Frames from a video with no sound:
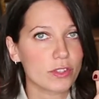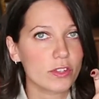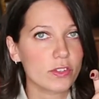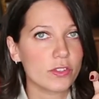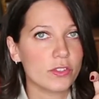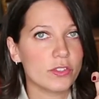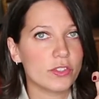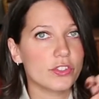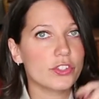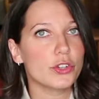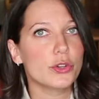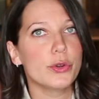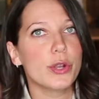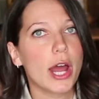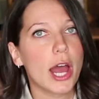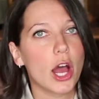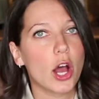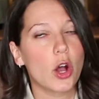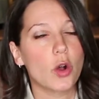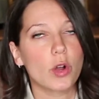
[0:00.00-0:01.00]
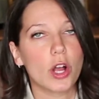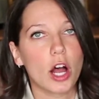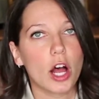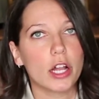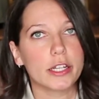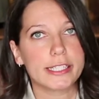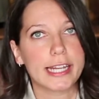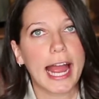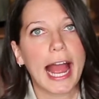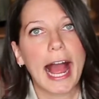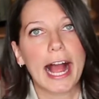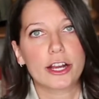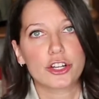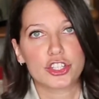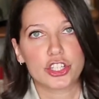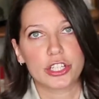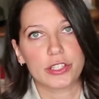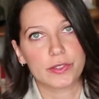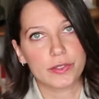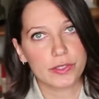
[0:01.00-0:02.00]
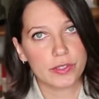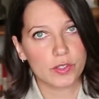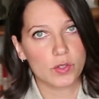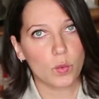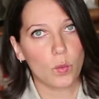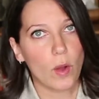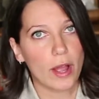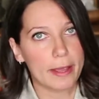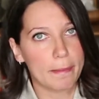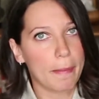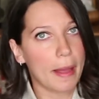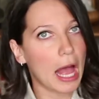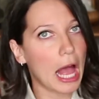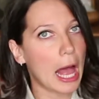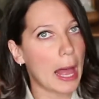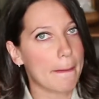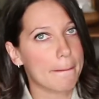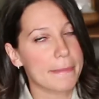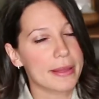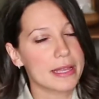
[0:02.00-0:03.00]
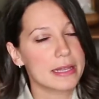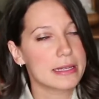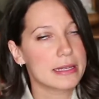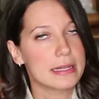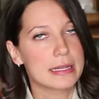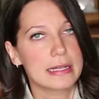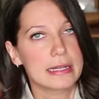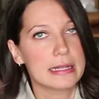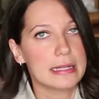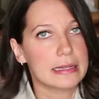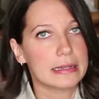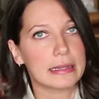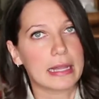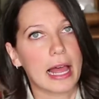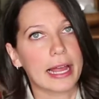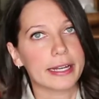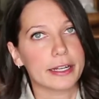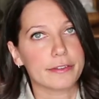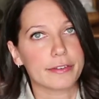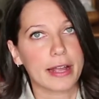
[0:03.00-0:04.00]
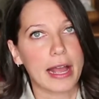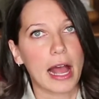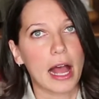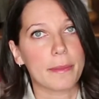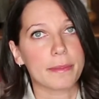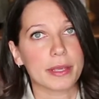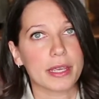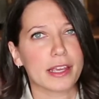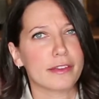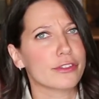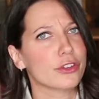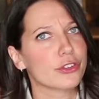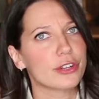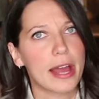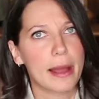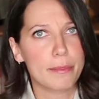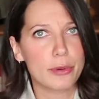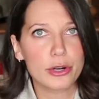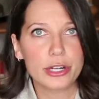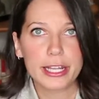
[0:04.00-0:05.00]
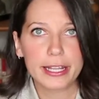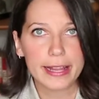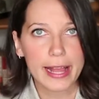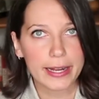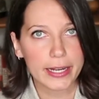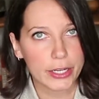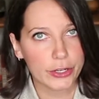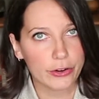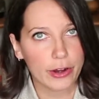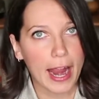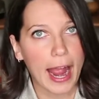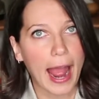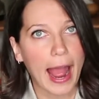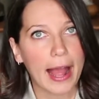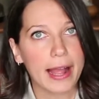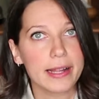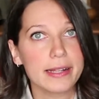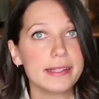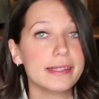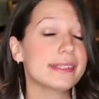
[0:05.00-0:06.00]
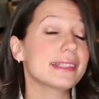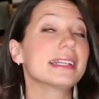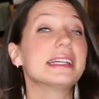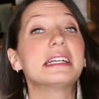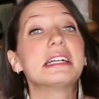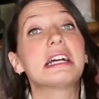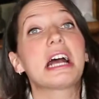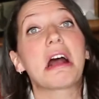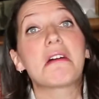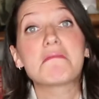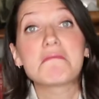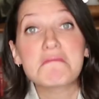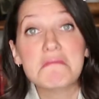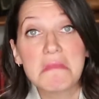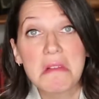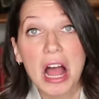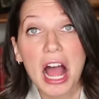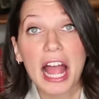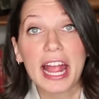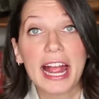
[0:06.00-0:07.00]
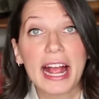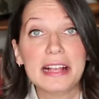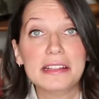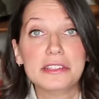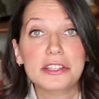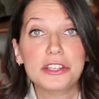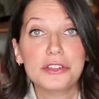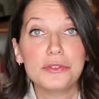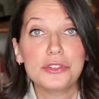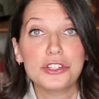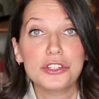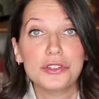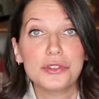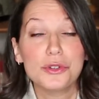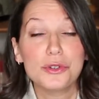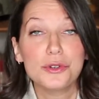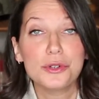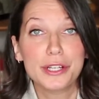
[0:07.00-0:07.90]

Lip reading: pseudo call to action swipe up line of copy. If you're not putting that in your ads, I ask you to